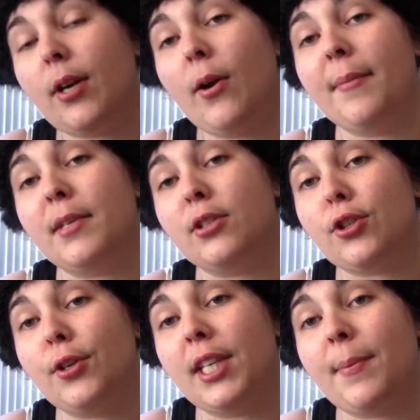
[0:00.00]
I'm gonna
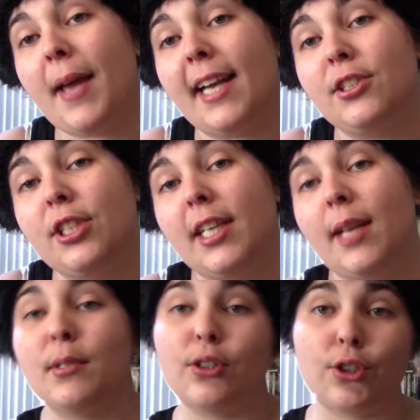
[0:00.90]
show you the packaging,
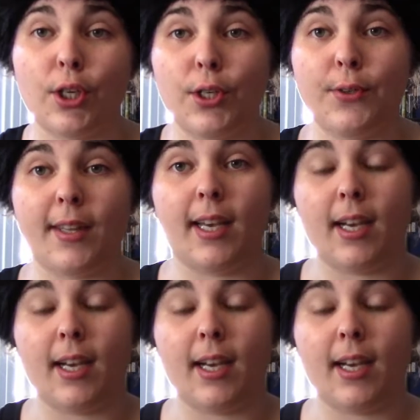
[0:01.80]
I'm gonna show you the